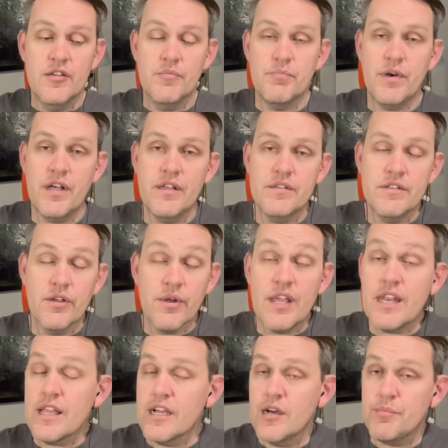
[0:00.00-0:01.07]
But you're
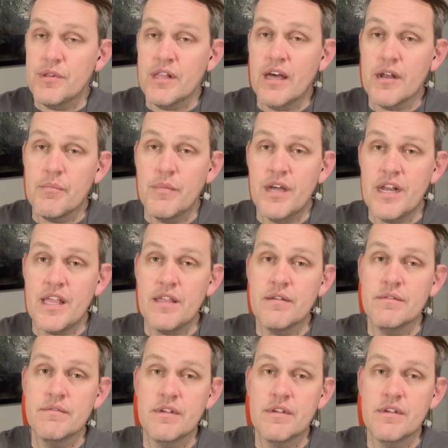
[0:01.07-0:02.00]
eating up a lot of money